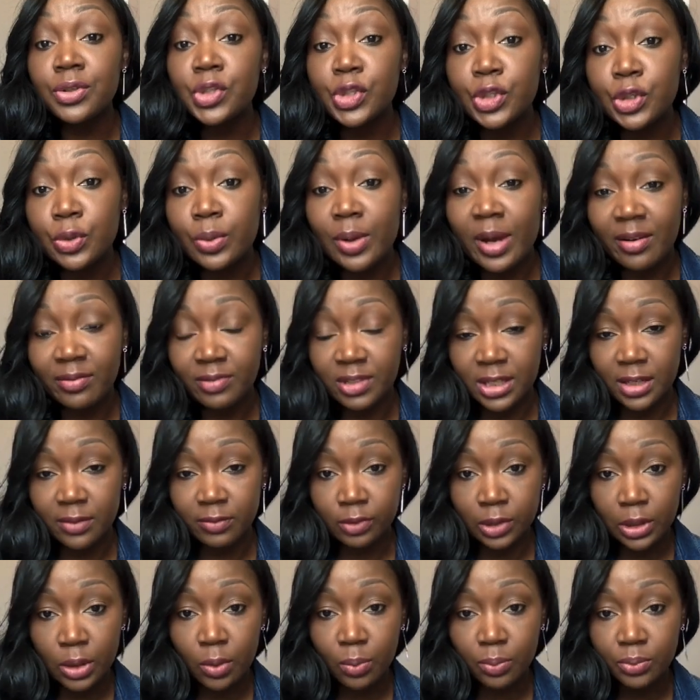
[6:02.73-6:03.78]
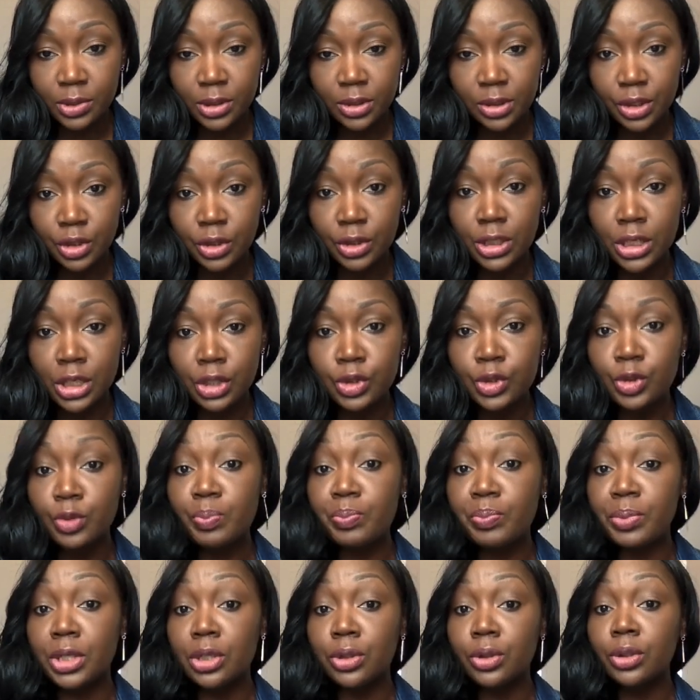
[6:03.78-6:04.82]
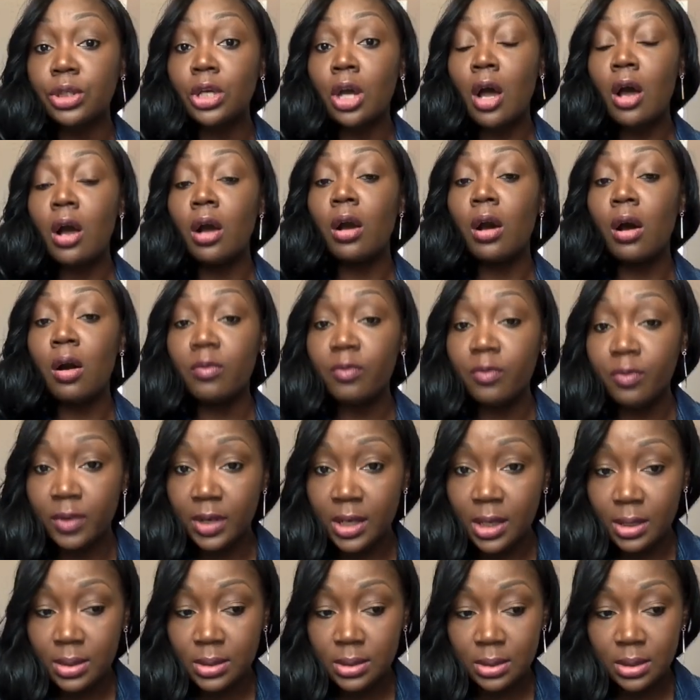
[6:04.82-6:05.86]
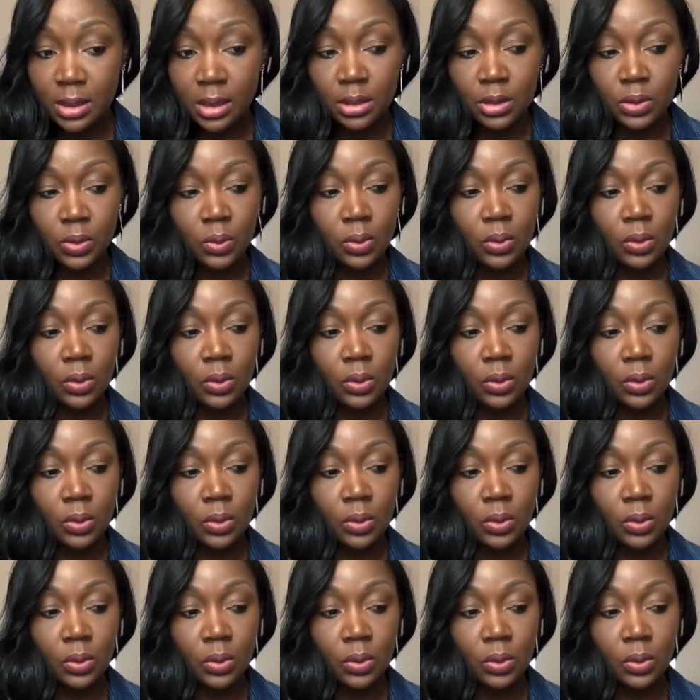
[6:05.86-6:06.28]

you have developed, you need to build confidence in